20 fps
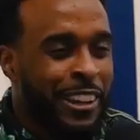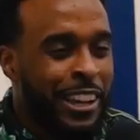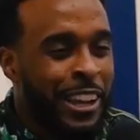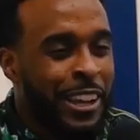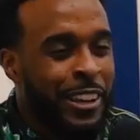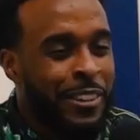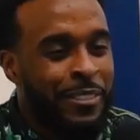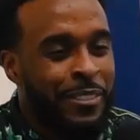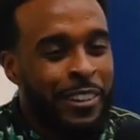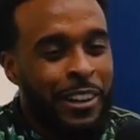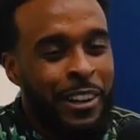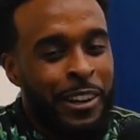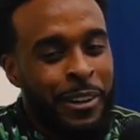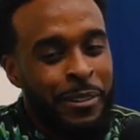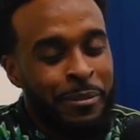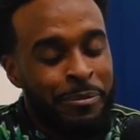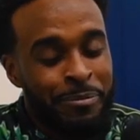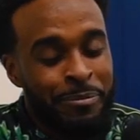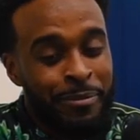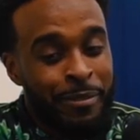game.
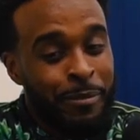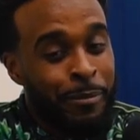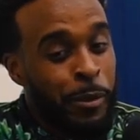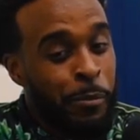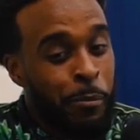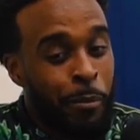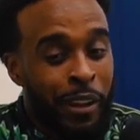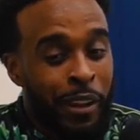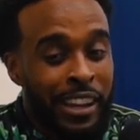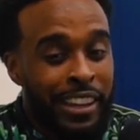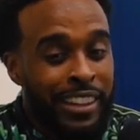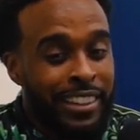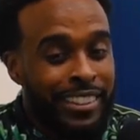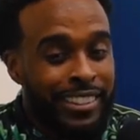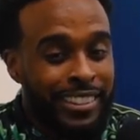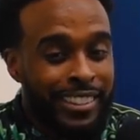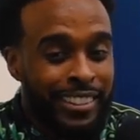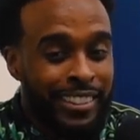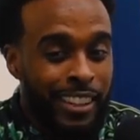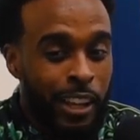Been playing it
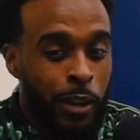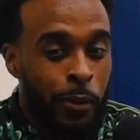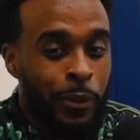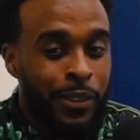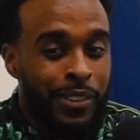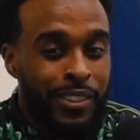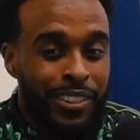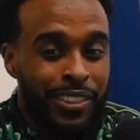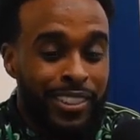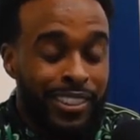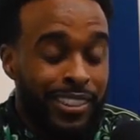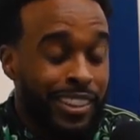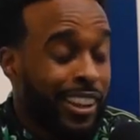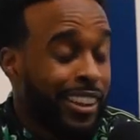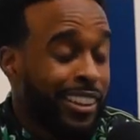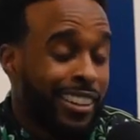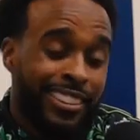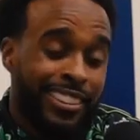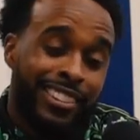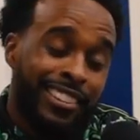since
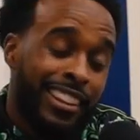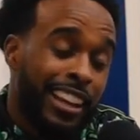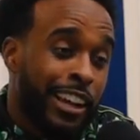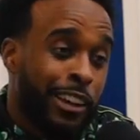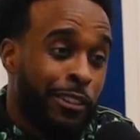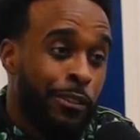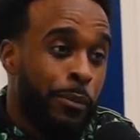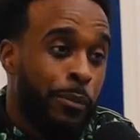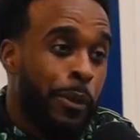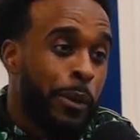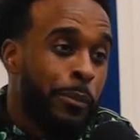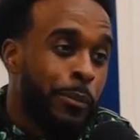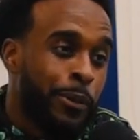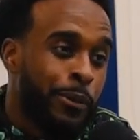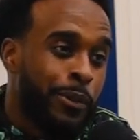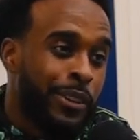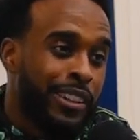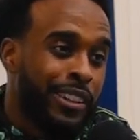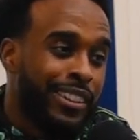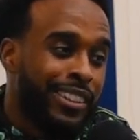I can remember,
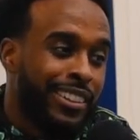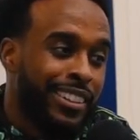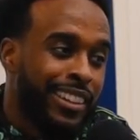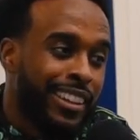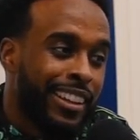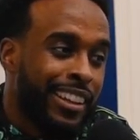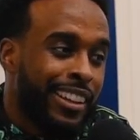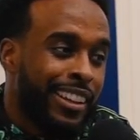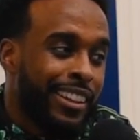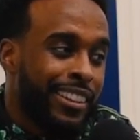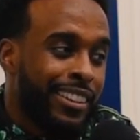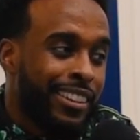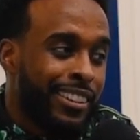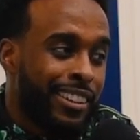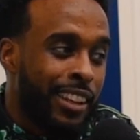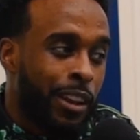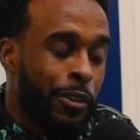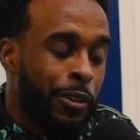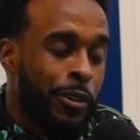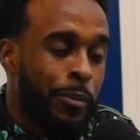really. Since
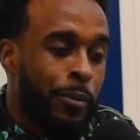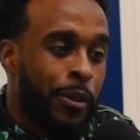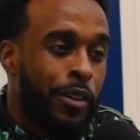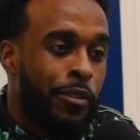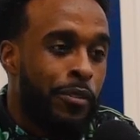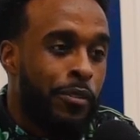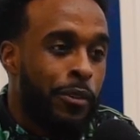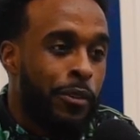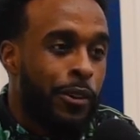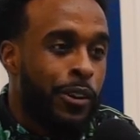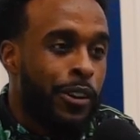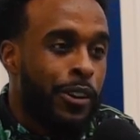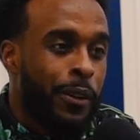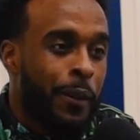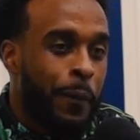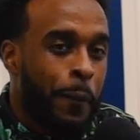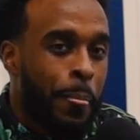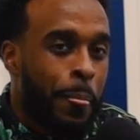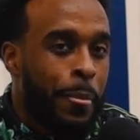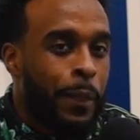I was about 4.
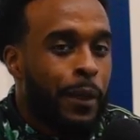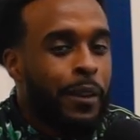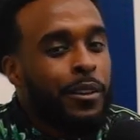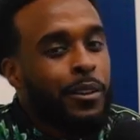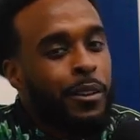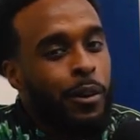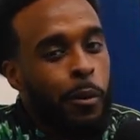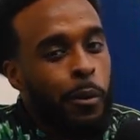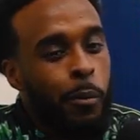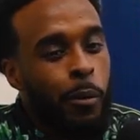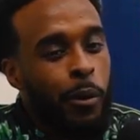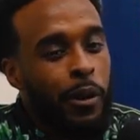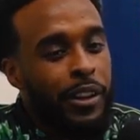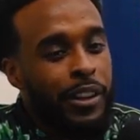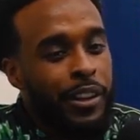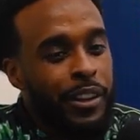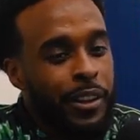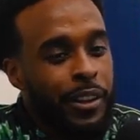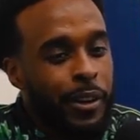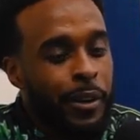You know, born
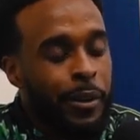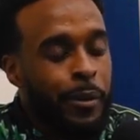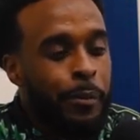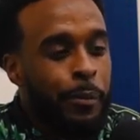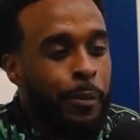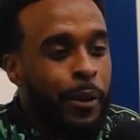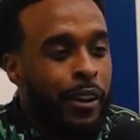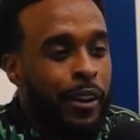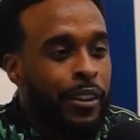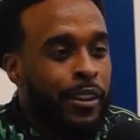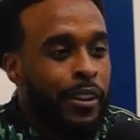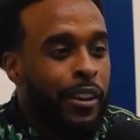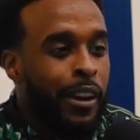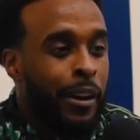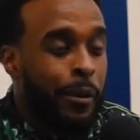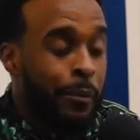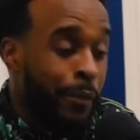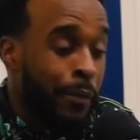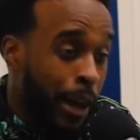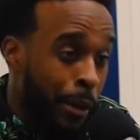here.
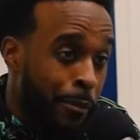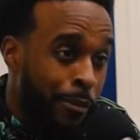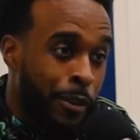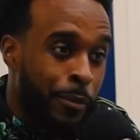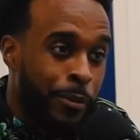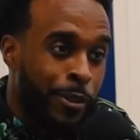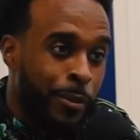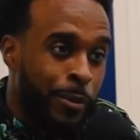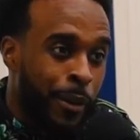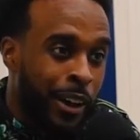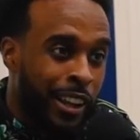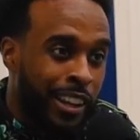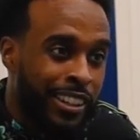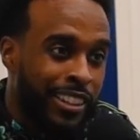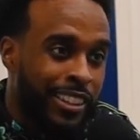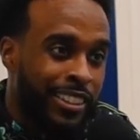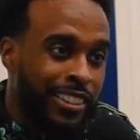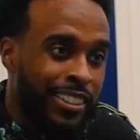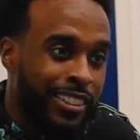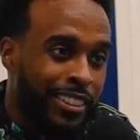I'm from
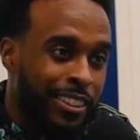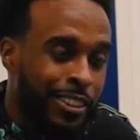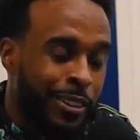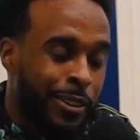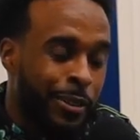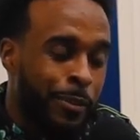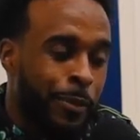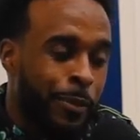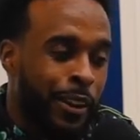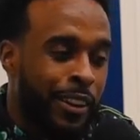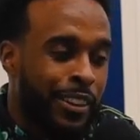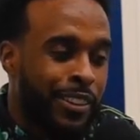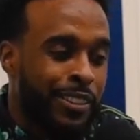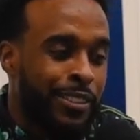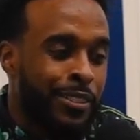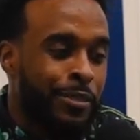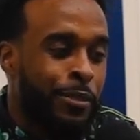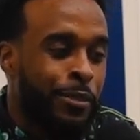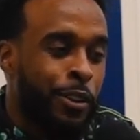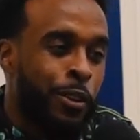Somalia. You know, parents,
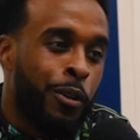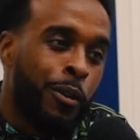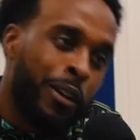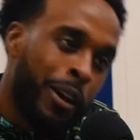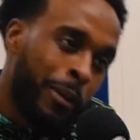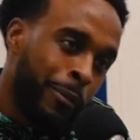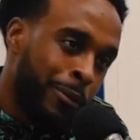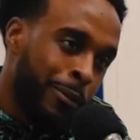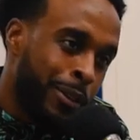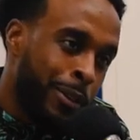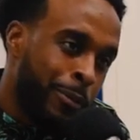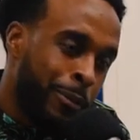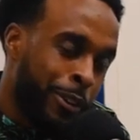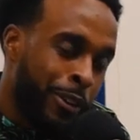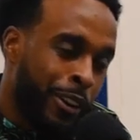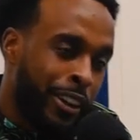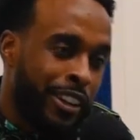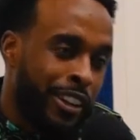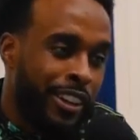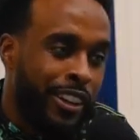you know,
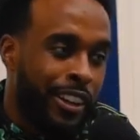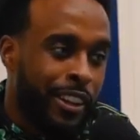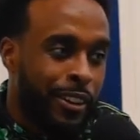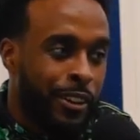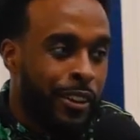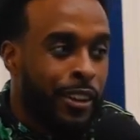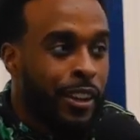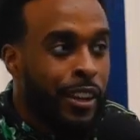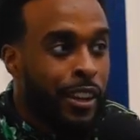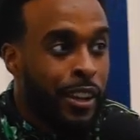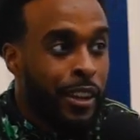immigrated here,